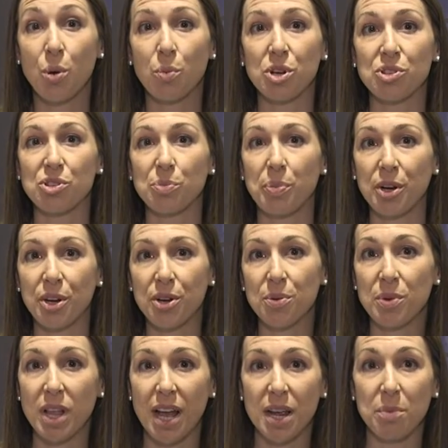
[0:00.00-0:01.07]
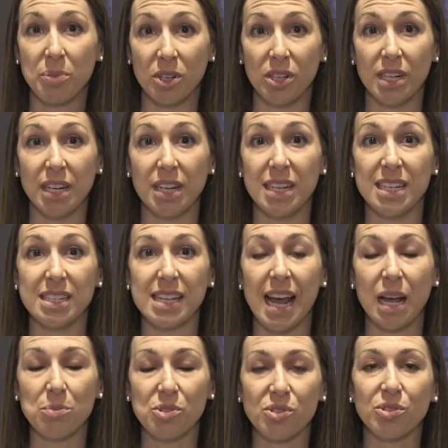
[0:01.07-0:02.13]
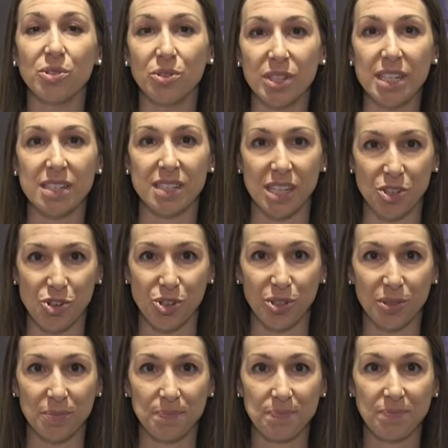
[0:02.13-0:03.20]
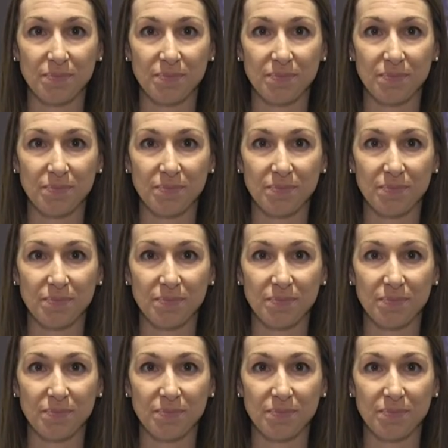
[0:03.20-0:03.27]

where superior reliability is absolutely essential.